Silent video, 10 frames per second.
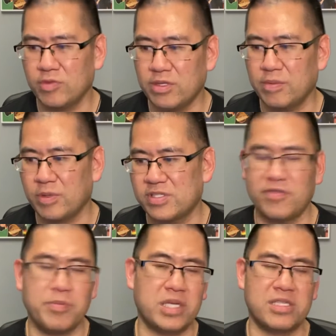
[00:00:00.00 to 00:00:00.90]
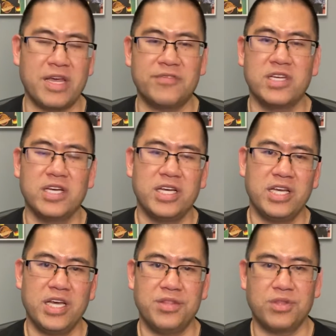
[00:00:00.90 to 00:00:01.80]
about 7 minutes left
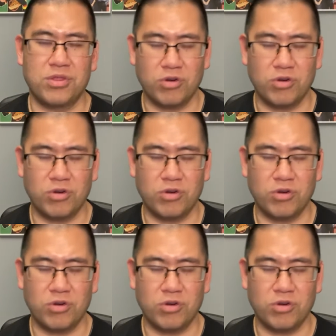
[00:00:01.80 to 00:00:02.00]
in the